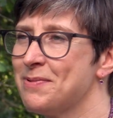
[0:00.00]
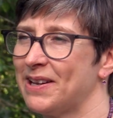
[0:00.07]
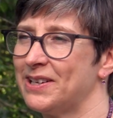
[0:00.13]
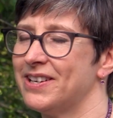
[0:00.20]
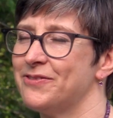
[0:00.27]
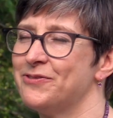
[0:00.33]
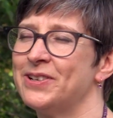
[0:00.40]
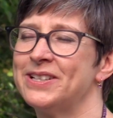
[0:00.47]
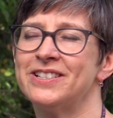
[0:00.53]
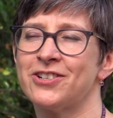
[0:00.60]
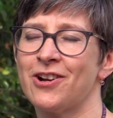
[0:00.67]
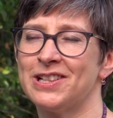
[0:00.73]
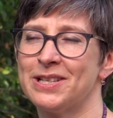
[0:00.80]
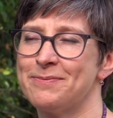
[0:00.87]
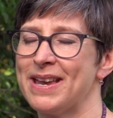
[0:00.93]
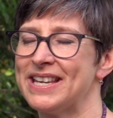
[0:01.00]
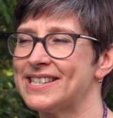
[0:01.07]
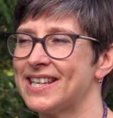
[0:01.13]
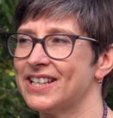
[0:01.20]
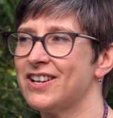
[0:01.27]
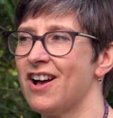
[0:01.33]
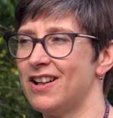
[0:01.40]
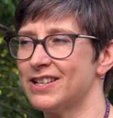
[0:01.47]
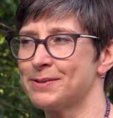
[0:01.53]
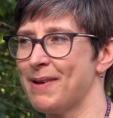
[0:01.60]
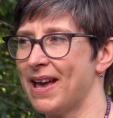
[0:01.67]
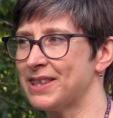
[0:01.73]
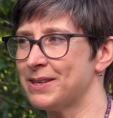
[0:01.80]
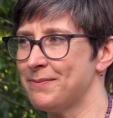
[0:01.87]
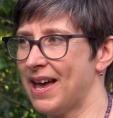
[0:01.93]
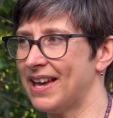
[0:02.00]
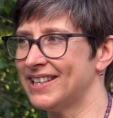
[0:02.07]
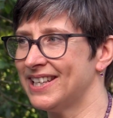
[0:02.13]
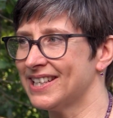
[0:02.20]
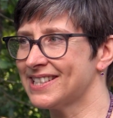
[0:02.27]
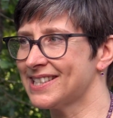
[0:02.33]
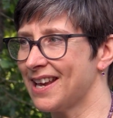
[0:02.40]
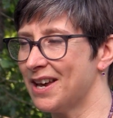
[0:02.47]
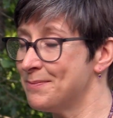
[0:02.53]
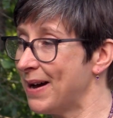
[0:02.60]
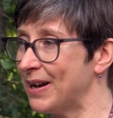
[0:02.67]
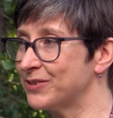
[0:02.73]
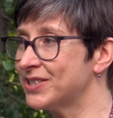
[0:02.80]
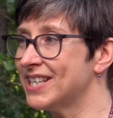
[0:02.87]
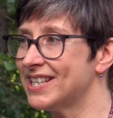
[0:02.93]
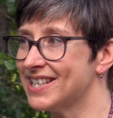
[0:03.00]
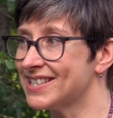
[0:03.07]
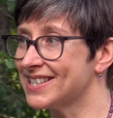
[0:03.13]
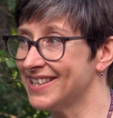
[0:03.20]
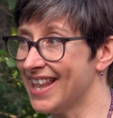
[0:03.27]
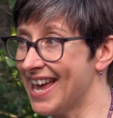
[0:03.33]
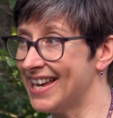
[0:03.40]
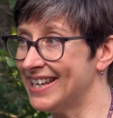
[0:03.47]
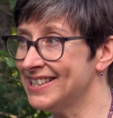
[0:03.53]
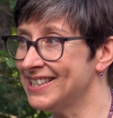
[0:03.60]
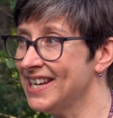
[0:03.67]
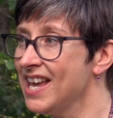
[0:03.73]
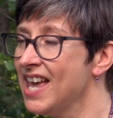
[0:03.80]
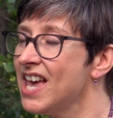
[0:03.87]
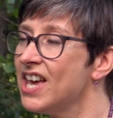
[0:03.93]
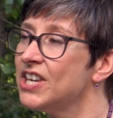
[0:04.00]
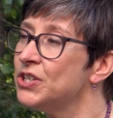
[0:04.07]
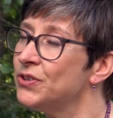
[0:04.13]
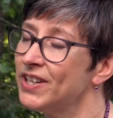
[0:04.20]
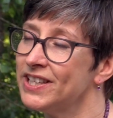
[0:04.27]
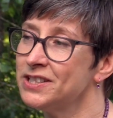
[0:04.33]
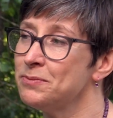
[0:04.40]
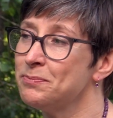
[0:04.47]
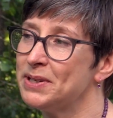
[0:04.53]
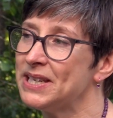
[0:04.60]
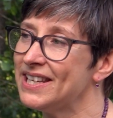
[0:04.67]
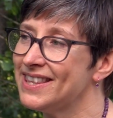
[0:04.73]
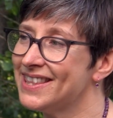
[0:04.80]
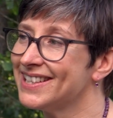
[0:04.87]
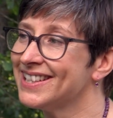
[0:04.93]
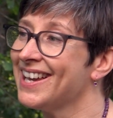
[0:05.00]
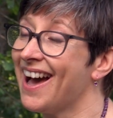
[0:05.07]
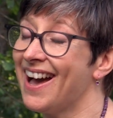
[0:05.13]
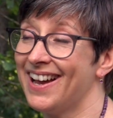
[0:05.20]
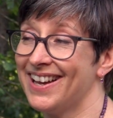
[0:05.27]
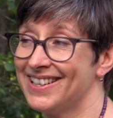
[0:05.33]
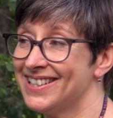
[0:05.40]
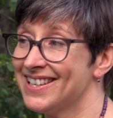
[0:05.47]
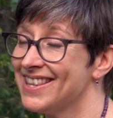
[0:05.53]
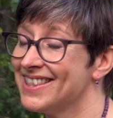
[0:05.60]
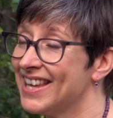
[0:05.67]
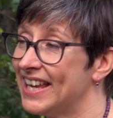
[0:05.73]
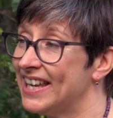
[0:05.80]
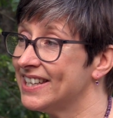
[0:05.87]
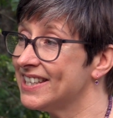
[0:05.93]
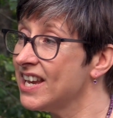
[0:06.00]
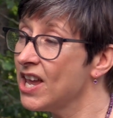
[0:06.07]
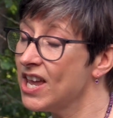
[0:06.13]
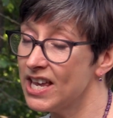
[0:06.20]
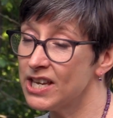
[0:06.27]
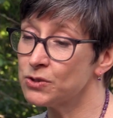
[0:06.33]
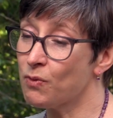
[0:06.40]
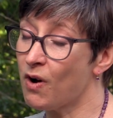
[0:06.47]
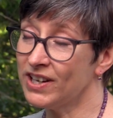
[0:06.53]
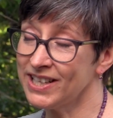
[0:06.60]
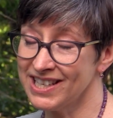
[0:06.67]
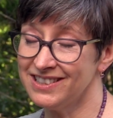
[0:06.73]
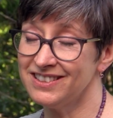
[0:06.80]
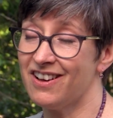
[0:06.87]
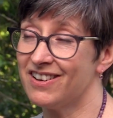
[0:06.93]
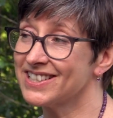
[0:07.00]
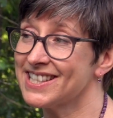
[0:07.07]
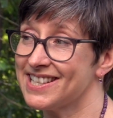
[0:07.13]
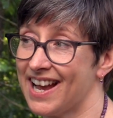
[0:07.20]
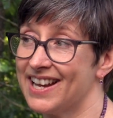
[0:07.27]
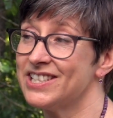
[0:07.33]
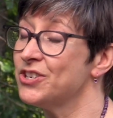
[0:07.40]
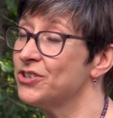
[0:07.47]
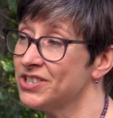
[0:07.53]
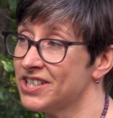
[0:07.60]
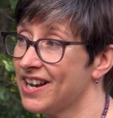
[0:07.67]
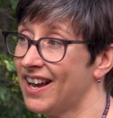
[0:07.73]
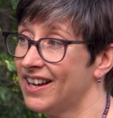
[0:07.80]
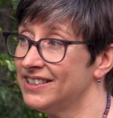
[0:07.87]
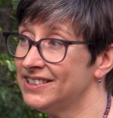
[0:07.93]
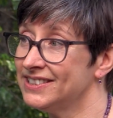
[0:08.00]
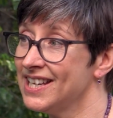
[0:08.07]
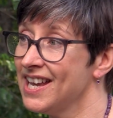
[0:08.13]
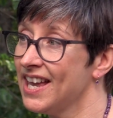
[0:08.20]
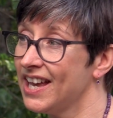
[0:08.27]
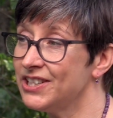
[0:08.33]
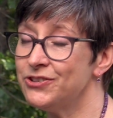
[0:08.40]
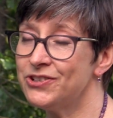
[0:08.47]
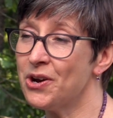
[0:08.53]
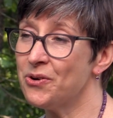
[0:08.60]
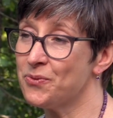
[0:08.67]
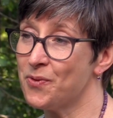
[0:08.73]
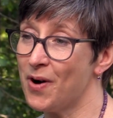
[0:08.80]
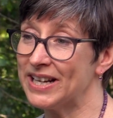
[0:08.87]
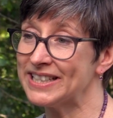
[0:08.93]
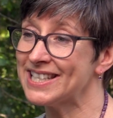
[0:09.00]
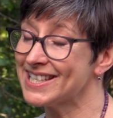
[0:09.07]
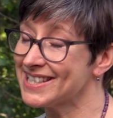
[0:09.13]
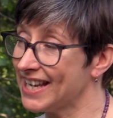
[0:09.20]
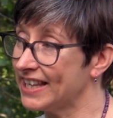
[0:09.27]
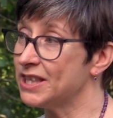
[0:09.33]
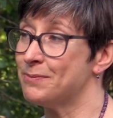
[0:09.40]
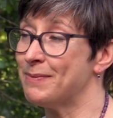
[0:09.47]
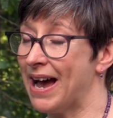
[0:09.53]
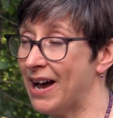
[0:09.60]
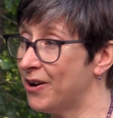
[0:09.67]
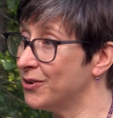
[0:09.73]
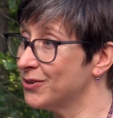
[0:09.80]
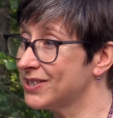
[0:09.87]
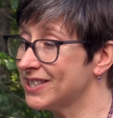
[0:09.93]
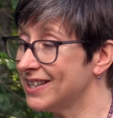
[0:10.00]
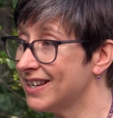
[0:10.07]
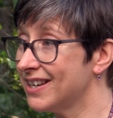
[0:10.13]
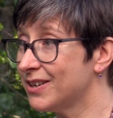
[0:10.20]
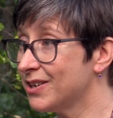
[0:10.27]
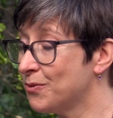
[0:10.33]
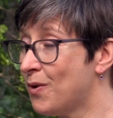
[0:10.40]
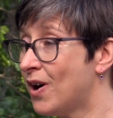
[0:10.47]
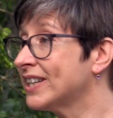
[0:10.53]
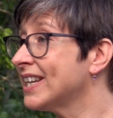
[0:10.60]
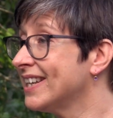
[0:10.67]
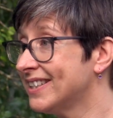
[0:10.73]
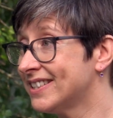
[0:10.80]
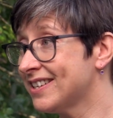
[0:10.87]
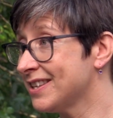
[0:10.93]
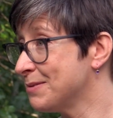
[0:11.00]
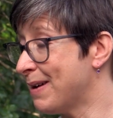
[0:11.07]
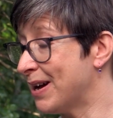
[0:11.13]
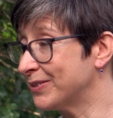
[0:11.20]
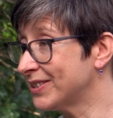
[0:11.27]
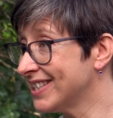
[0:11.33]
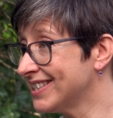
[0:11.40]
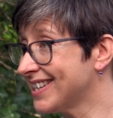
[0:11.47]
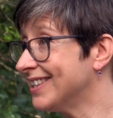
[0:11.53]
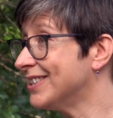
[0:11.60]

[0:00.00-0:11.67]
about it, when Charlotte Mason calls mathematics a mountainous land, yes. you get to be the guide that is walking alongside your child, and you don't want to send them out walking into the mountains